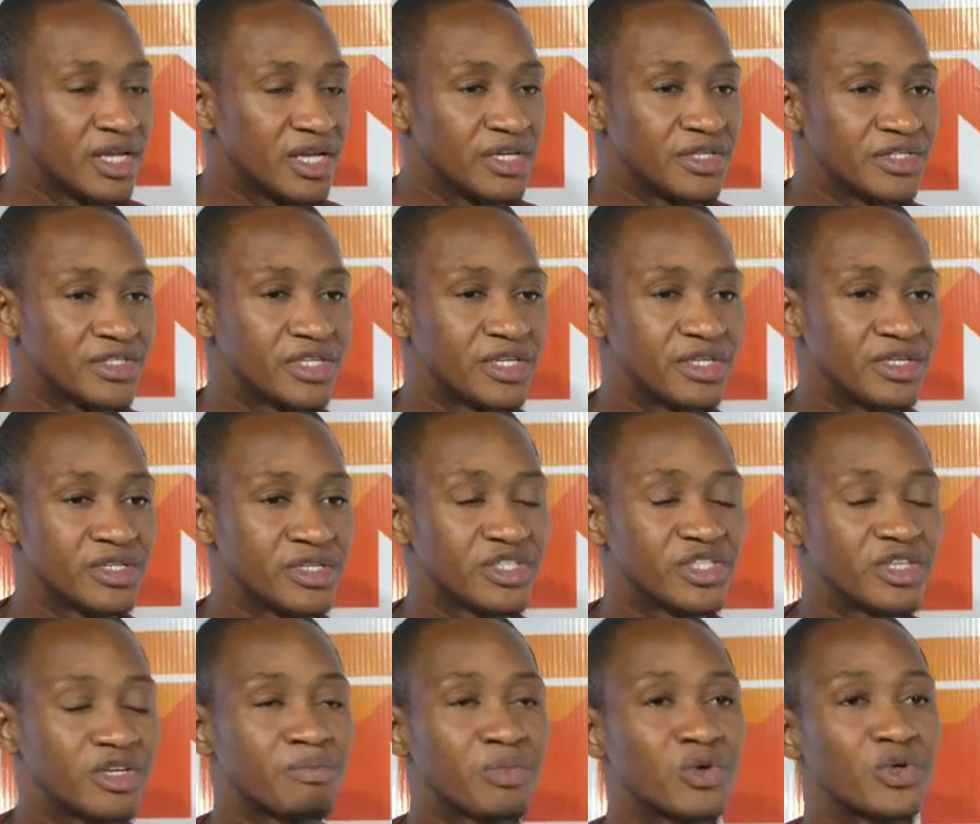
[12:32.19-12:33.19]
since
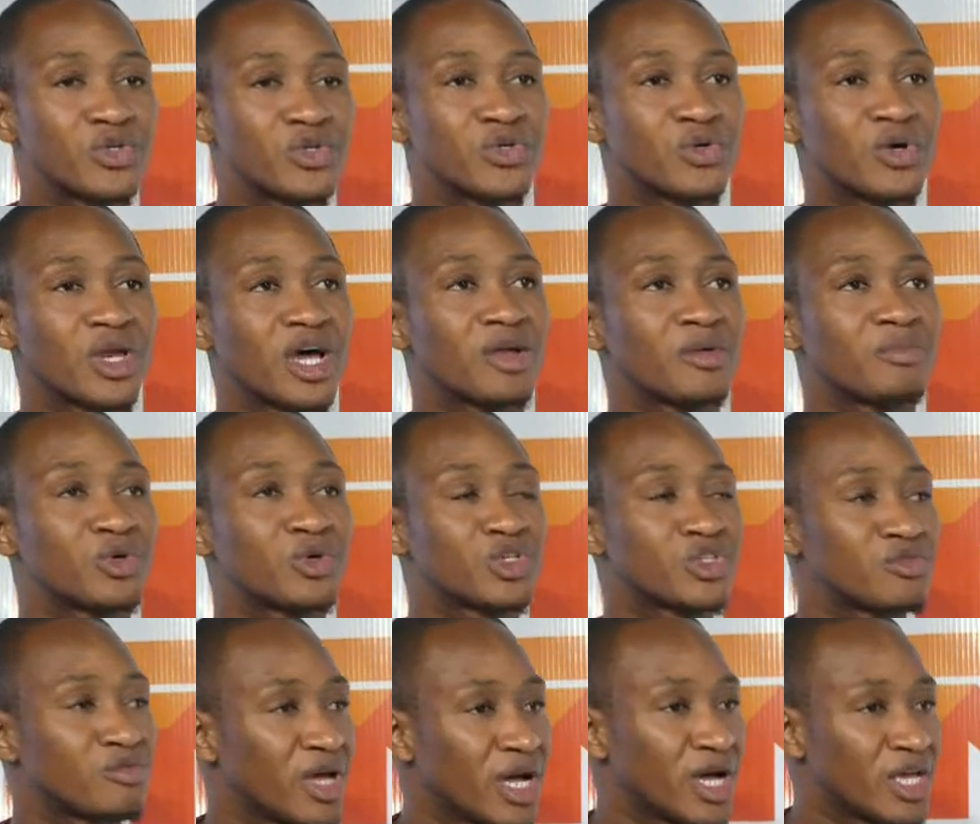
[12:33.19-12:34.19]
the political
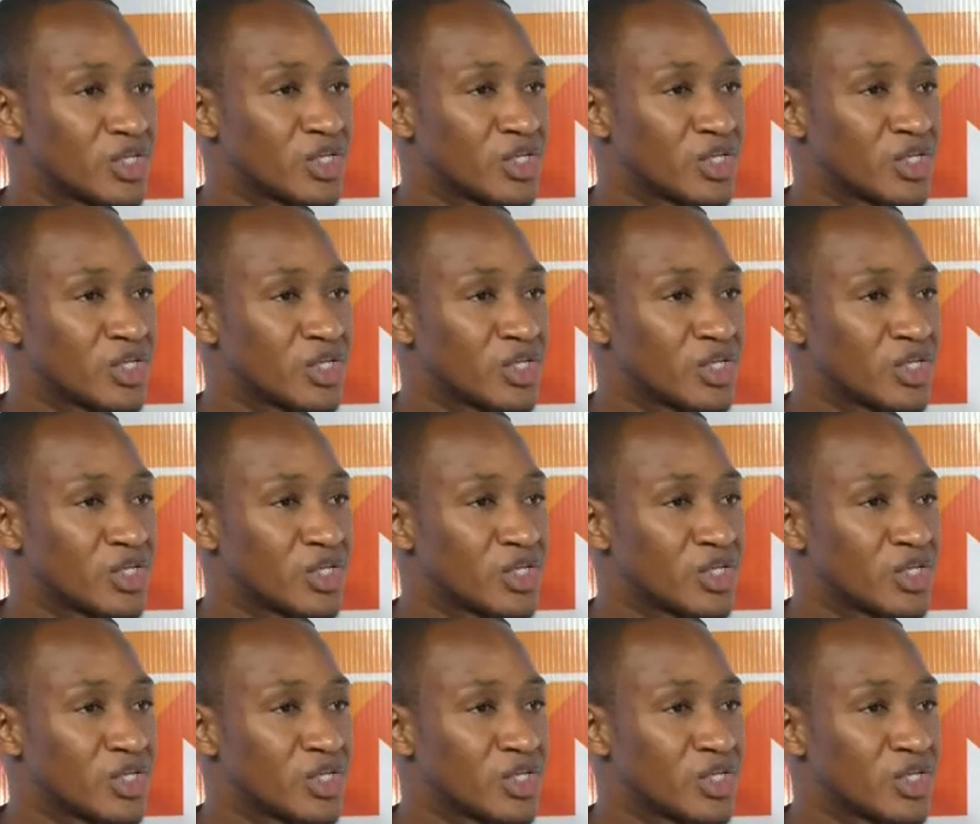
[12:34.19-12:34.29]
atmosphere